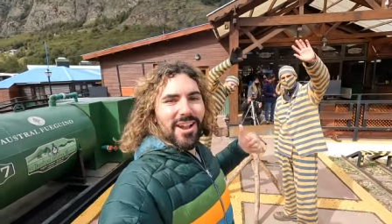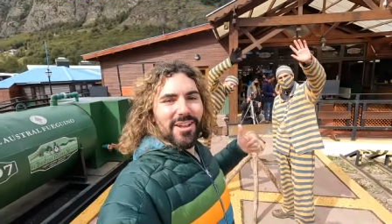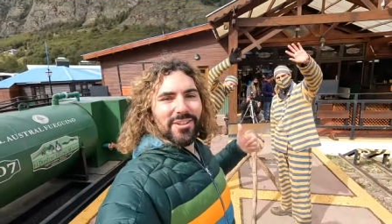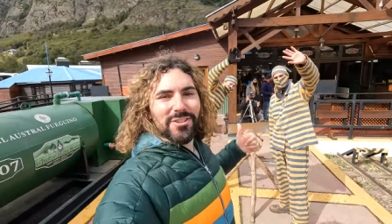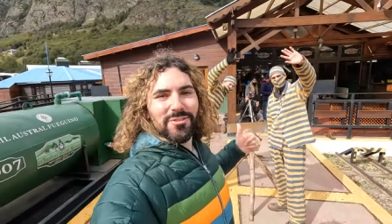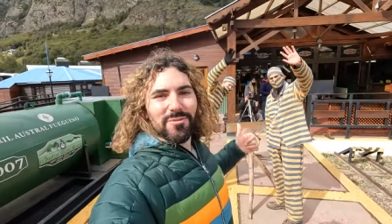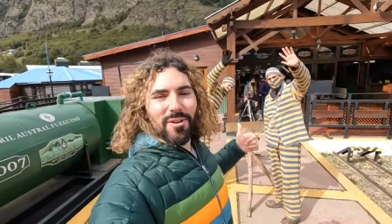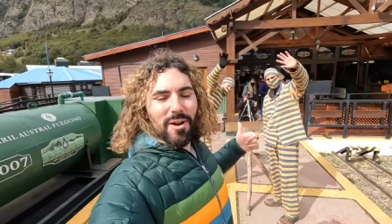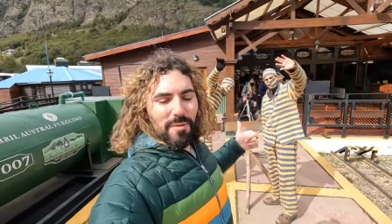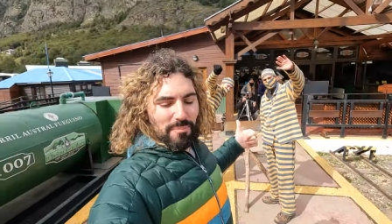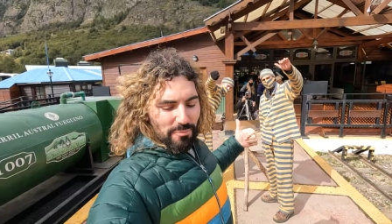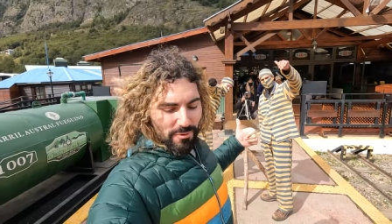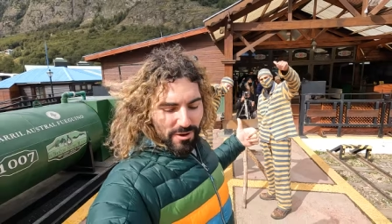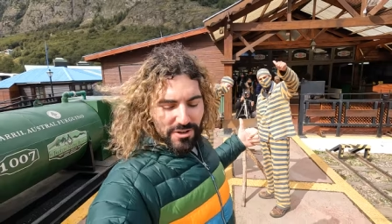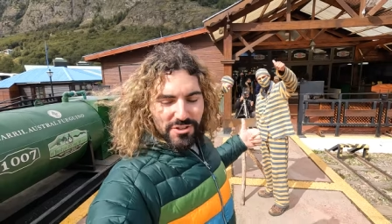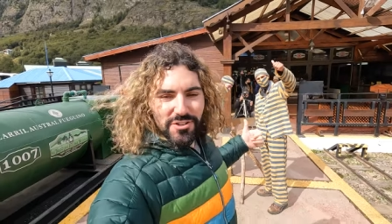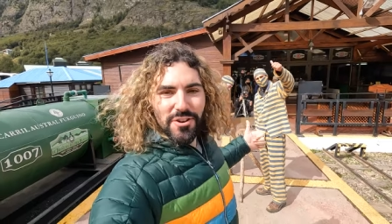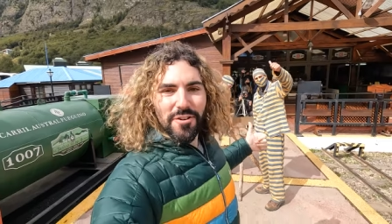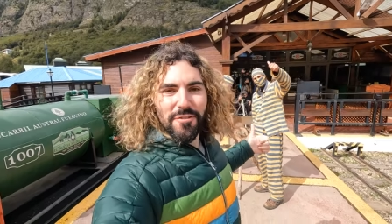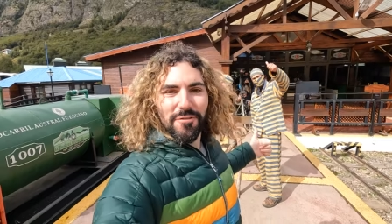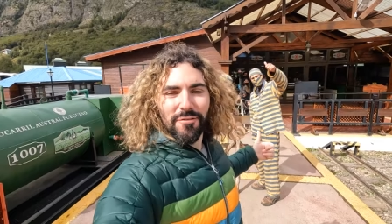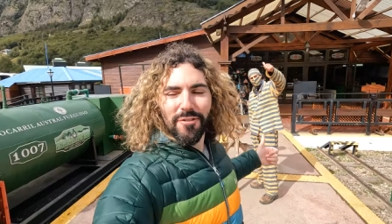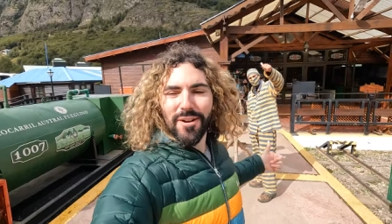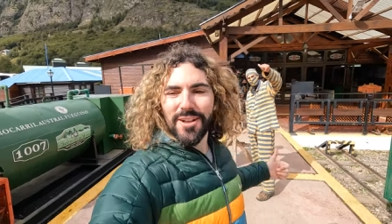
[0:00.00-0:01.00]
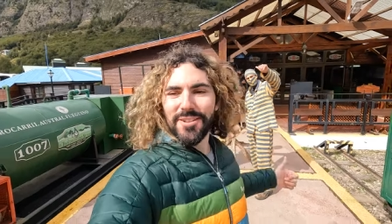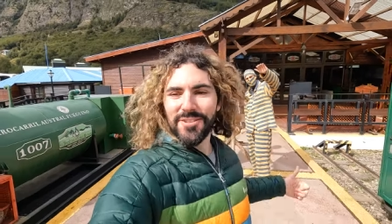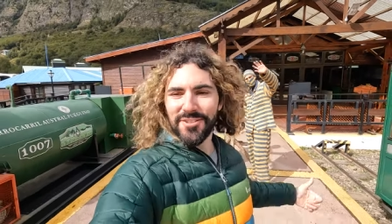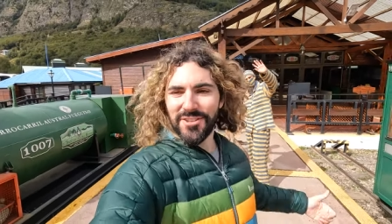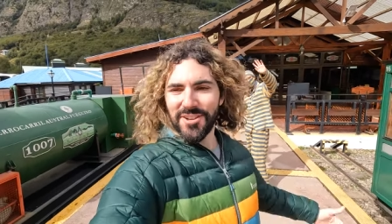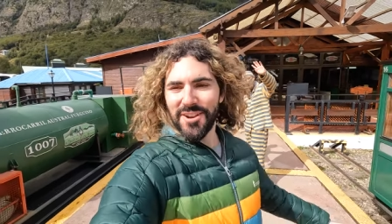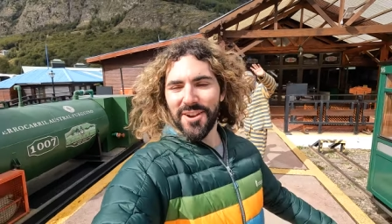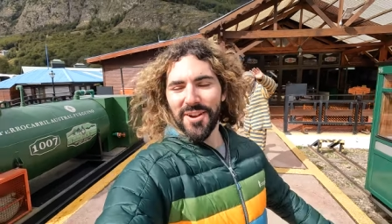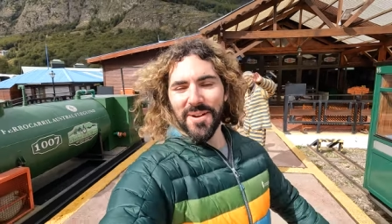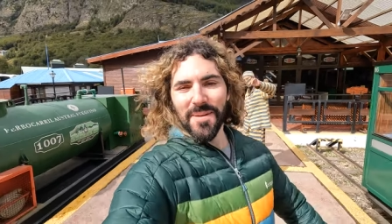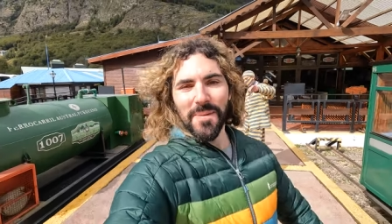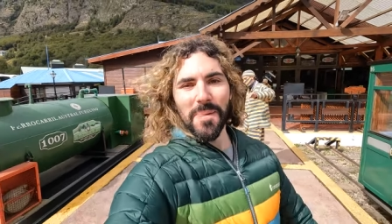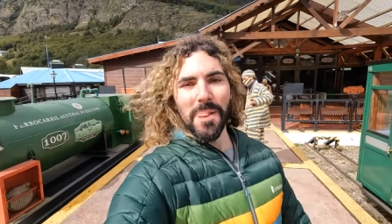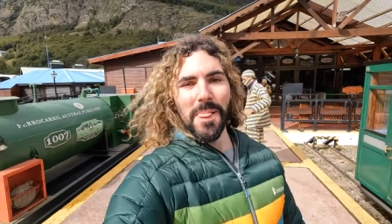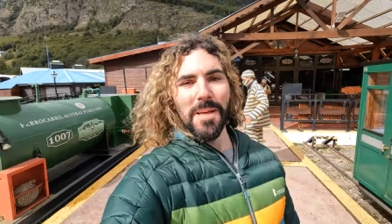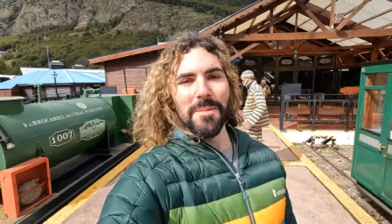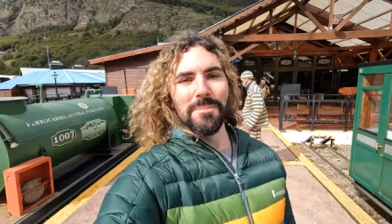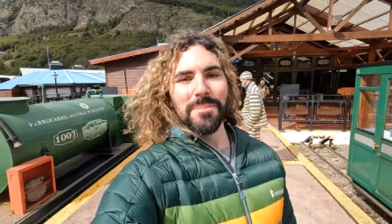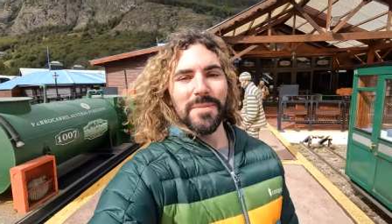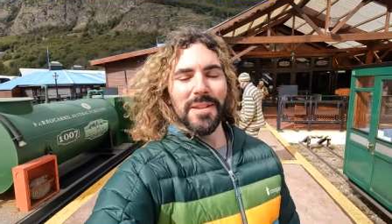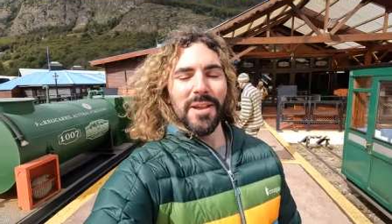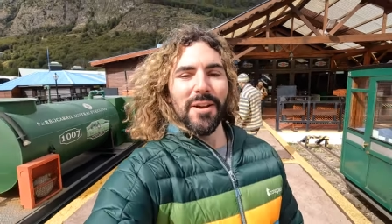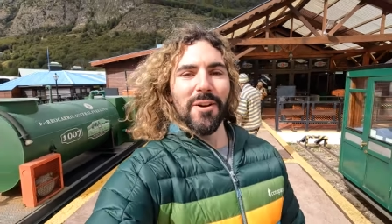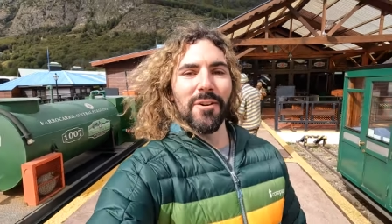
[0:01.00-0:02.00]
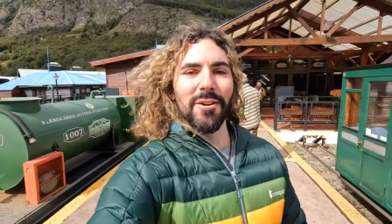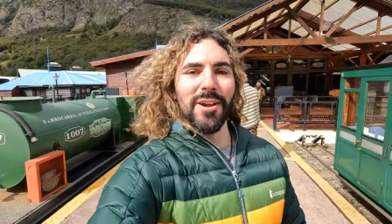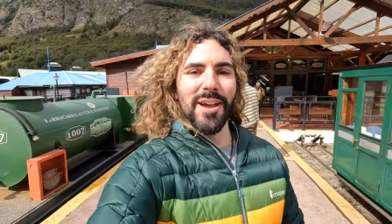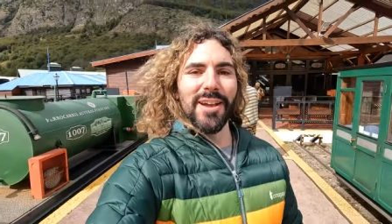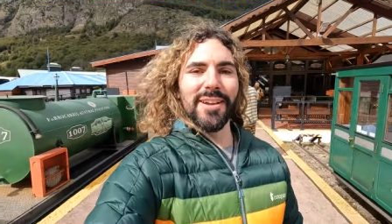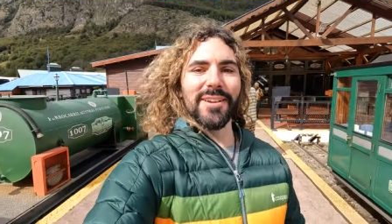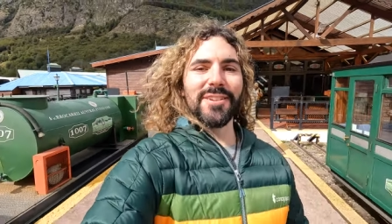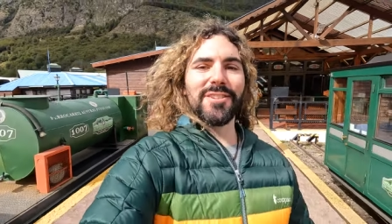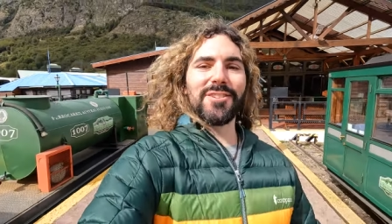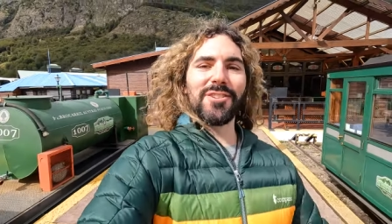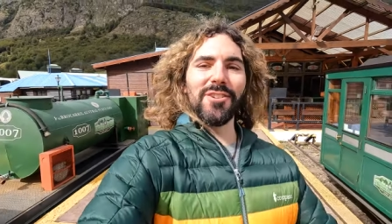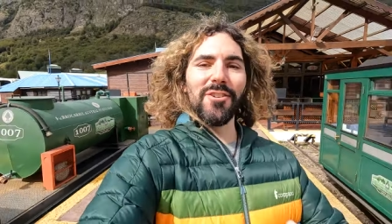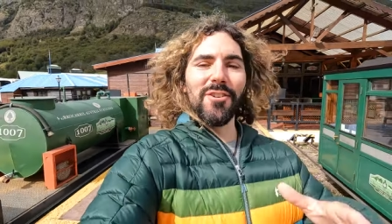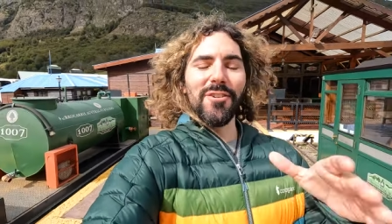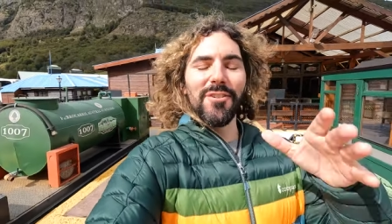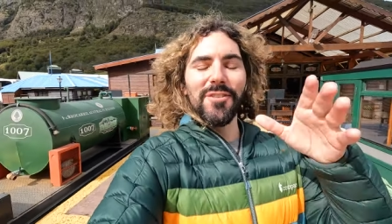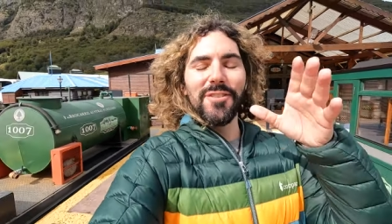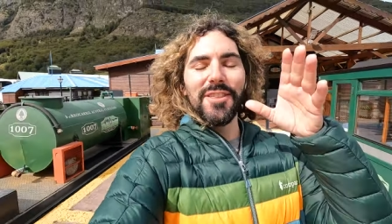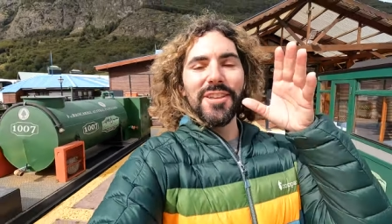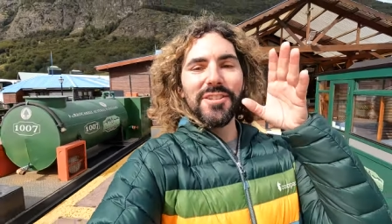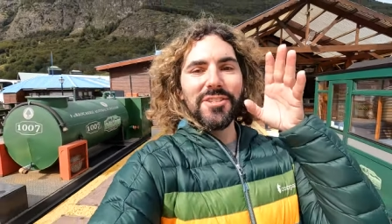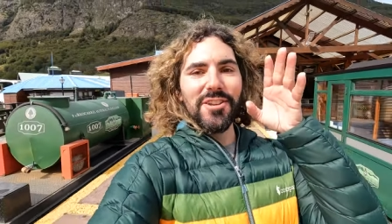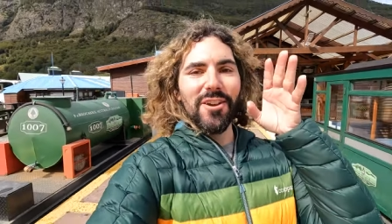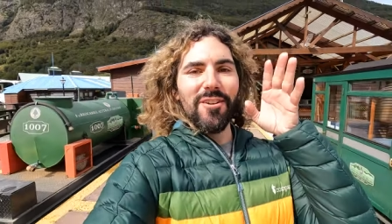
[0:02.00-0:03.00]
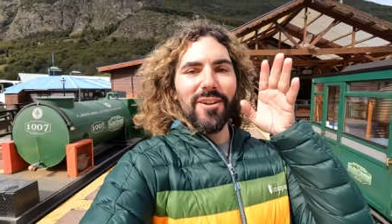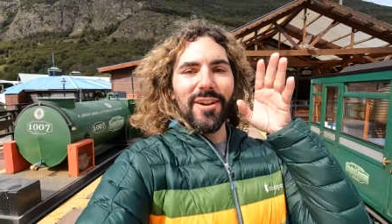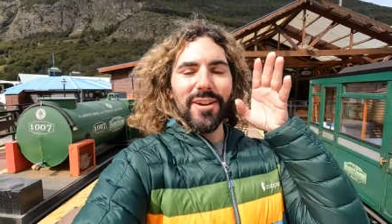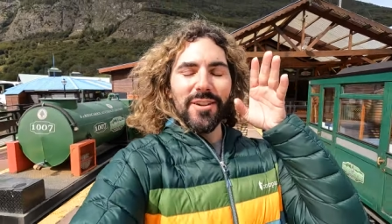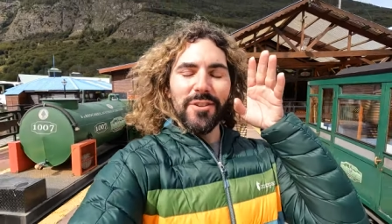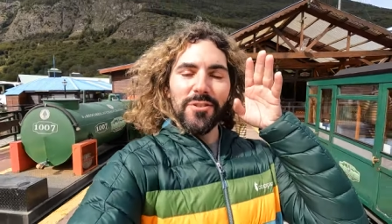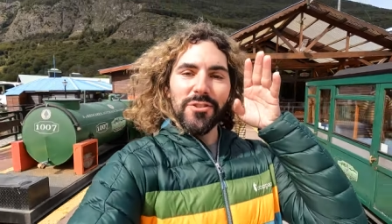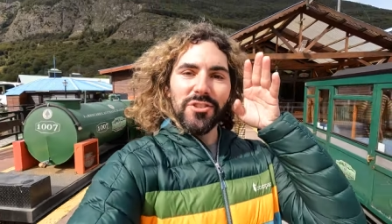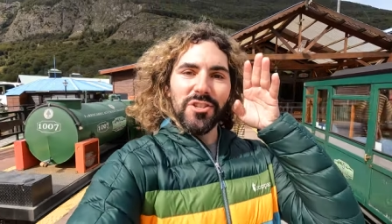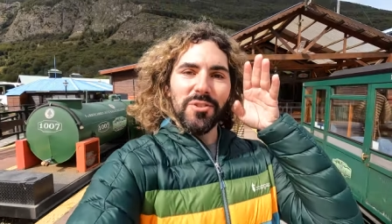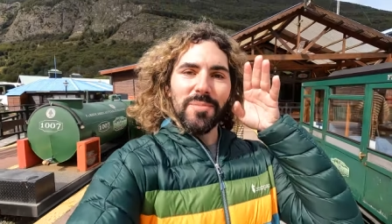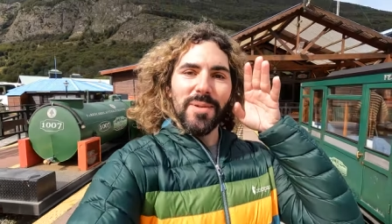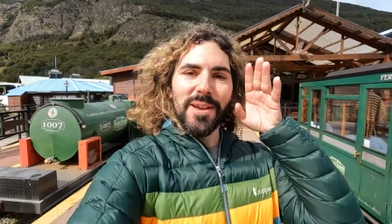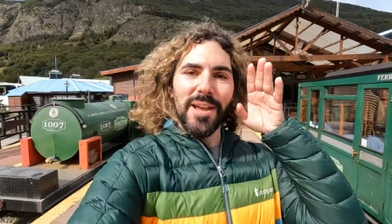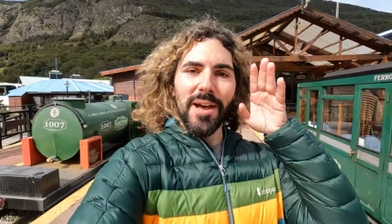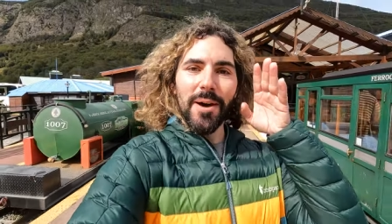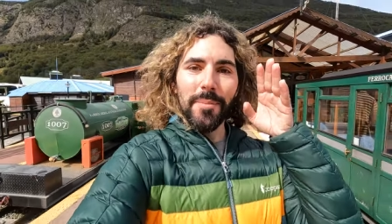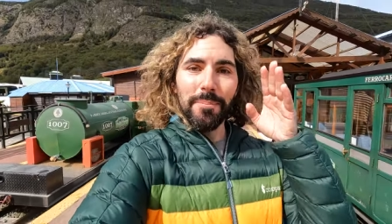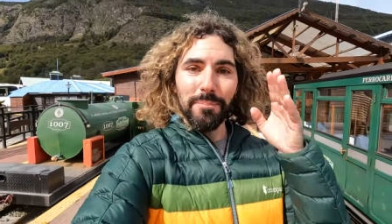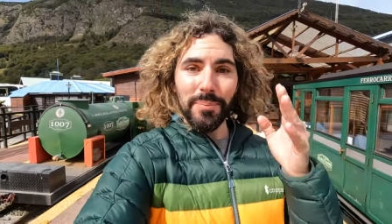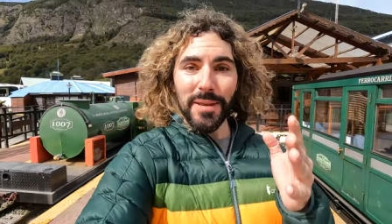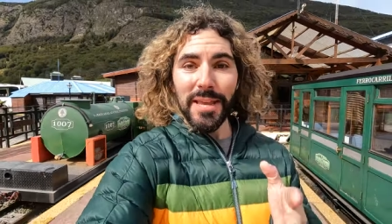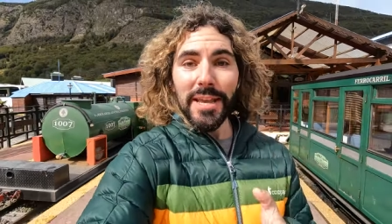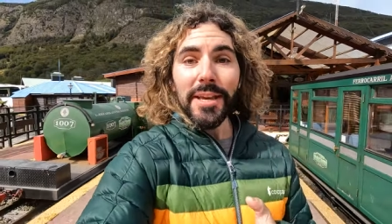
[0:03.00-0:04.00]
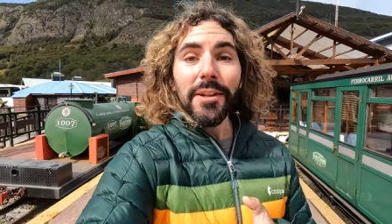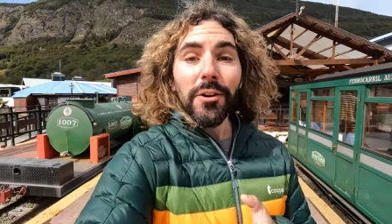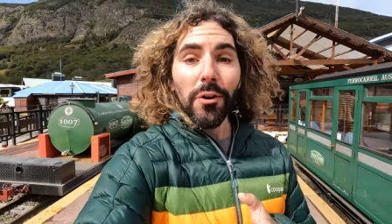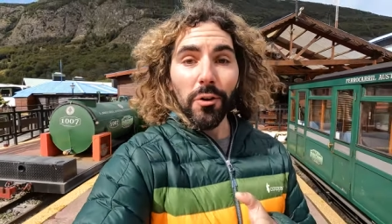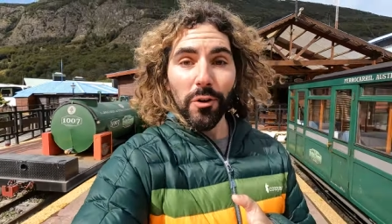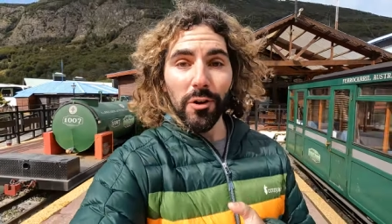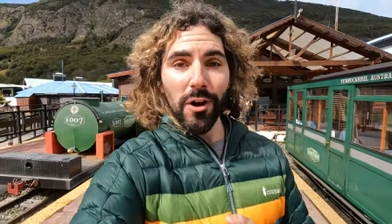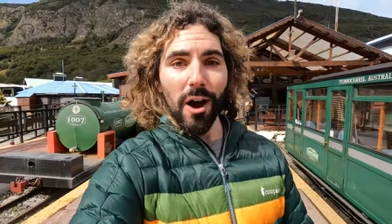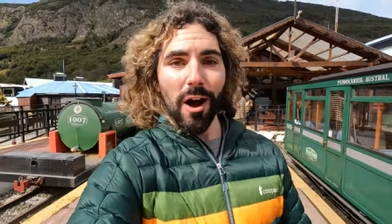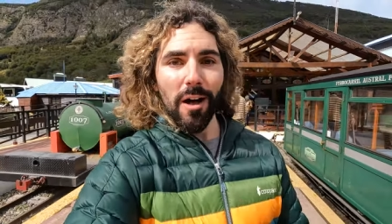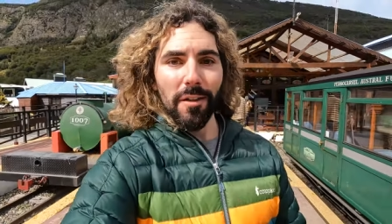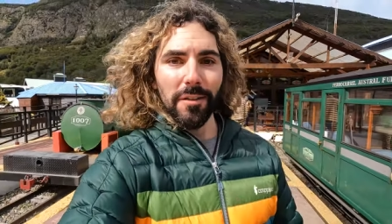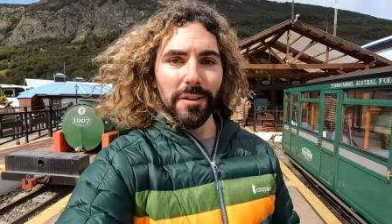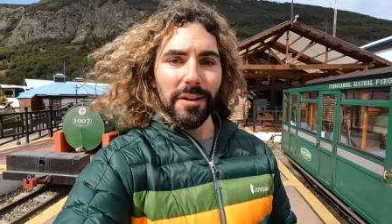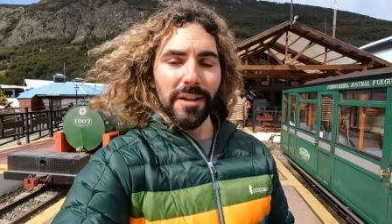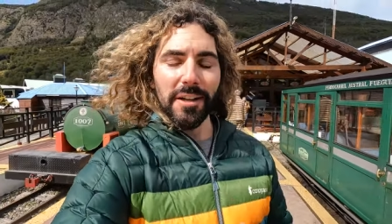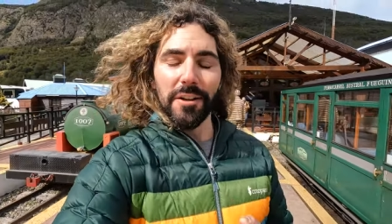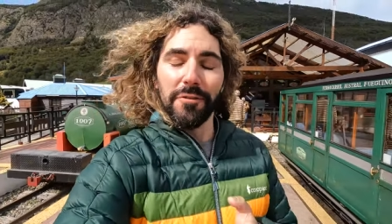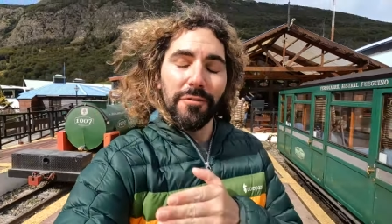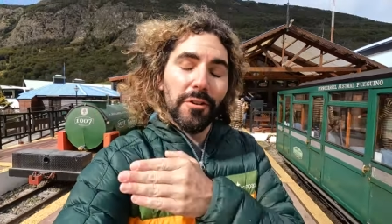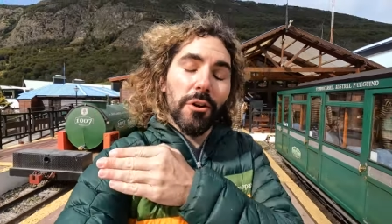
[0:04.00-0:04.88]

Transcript: Shout out to our prisoner friends here. Okay, so this area used to be a penal colony.